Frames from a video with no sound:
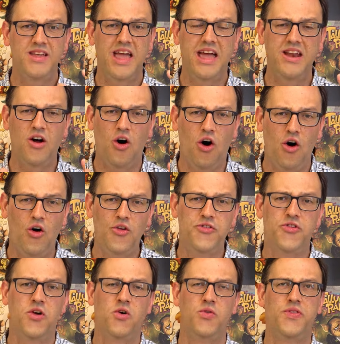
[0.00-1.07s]
And
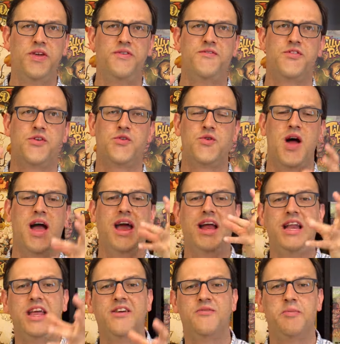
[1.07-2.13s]
also the
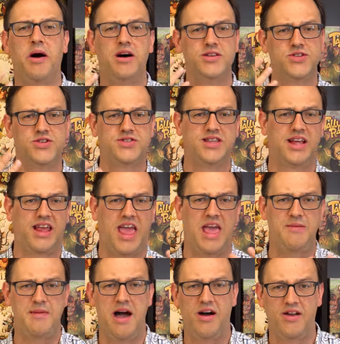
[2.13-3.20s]
variety of puzzles that
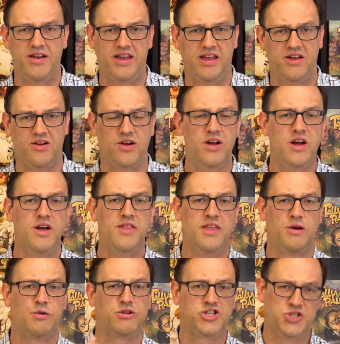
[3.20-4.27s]
came out in here.
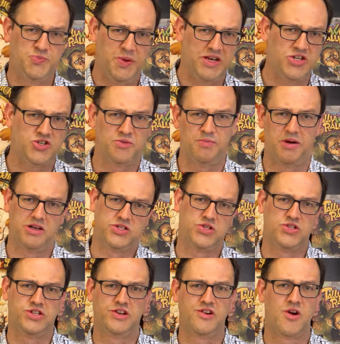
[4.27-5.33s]
There were spatial
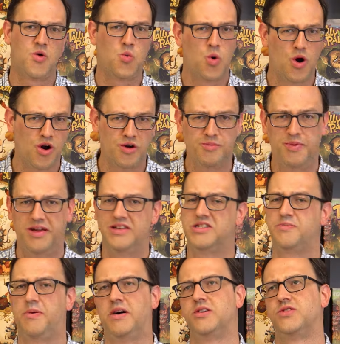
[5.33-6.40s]
puzzles, there are
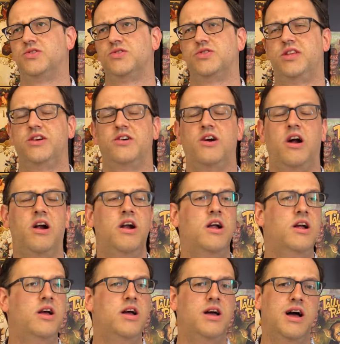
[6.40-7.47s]
word-based puzzles, there are,
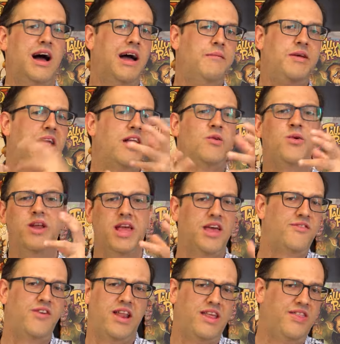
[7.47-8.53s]
I mean, I don't want to
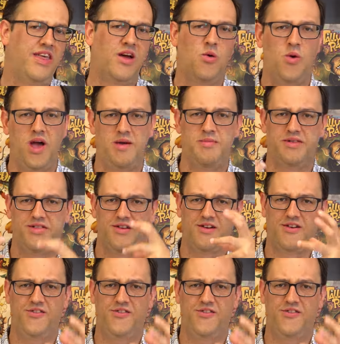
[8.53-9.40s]
give anything away, but there are